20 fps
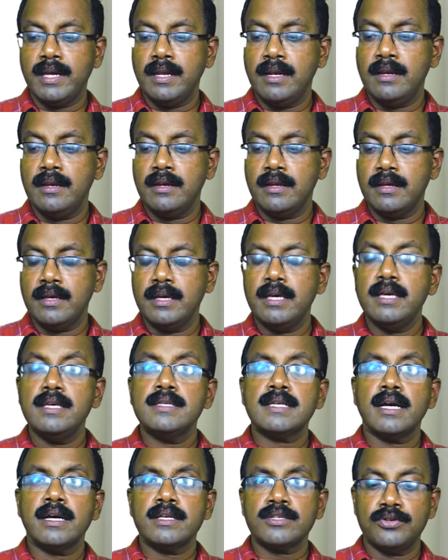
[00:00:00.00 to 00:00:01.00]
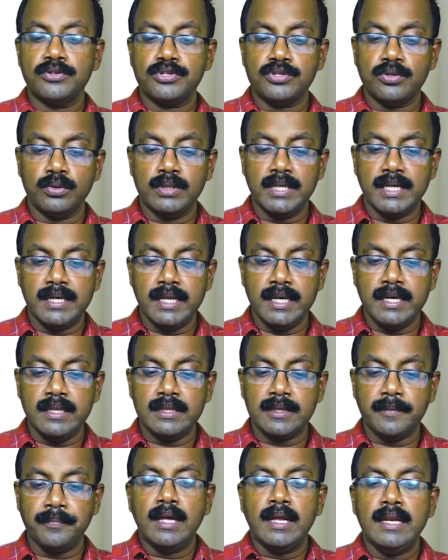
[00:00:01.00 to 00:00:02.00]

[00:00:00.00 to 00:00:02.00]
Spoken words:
he is asked to show the teeth.